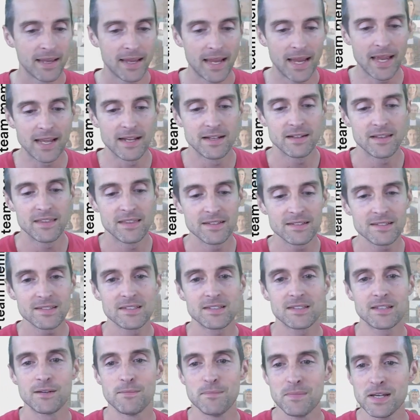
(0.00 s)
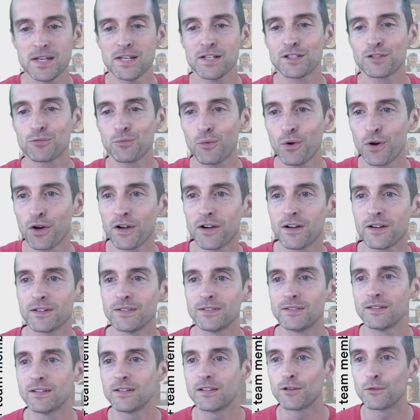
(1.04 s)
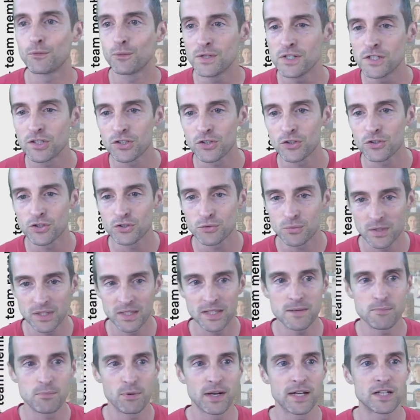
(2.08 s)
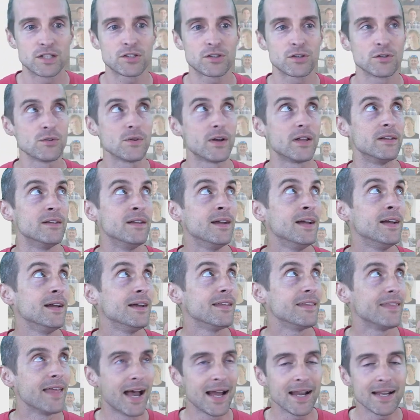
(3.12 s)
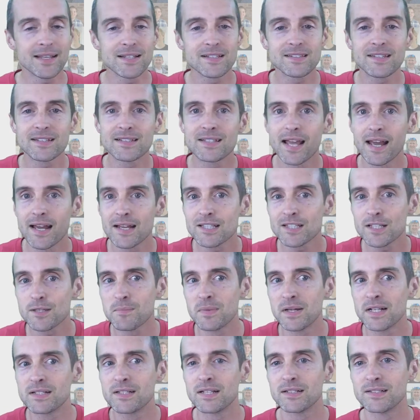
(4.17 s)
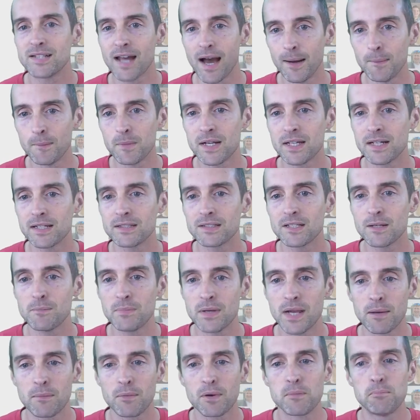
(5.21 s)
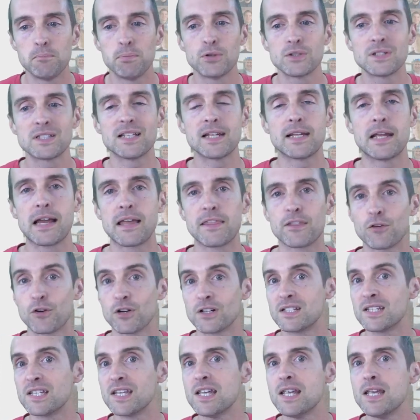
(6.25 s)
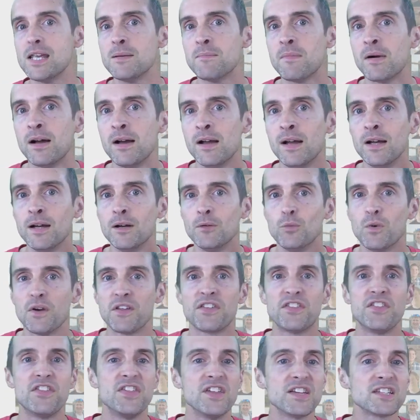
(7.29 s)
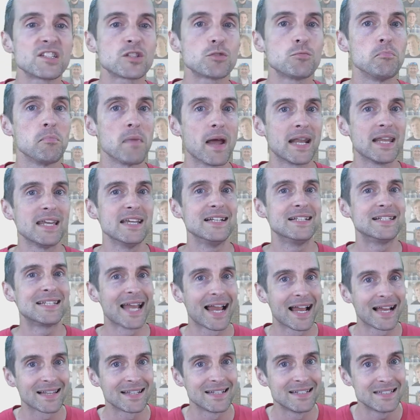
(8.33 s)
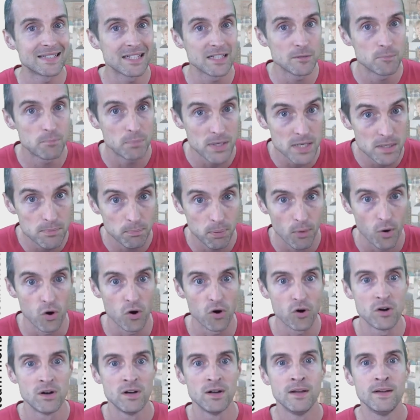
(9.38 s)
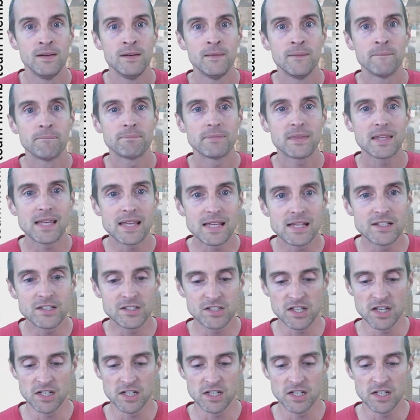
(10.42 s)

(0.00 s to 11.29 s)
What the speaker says: And this, to me, is where the research really breaks through. And that is a testament to Dominic, to be able to put together a team with this many talented people is